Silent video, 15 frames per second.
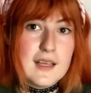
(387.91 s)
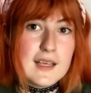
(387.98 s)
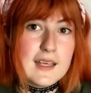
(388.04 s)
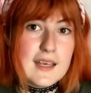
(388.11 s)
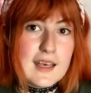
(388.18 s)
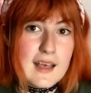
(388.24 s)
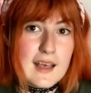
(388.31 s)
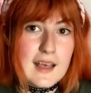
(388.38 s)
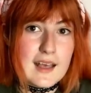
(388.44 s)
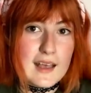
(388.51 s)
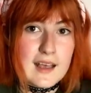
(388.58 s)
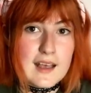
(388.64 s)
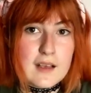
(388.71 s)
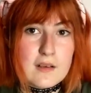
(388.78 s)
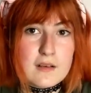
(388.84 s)

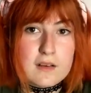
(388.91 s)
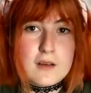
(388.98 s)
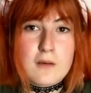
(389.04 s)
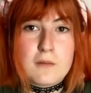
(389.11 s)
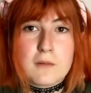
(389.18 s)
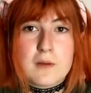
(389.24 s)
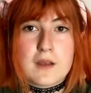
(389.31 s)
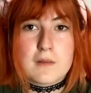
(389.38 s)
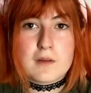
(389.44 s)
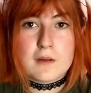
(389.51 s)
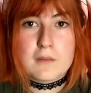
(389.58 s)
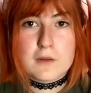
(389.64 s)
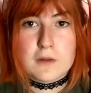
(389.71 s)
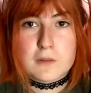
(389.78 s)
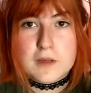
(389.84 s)
Yay, go away, we
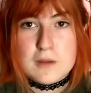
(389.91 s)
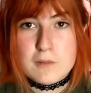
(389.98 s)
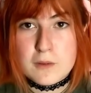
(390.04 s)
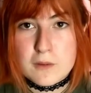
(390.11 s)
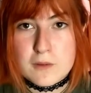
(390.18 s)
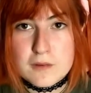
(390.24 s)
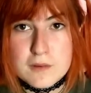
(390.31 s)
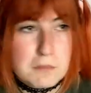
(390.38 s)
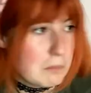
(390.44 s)
don't want you anymore.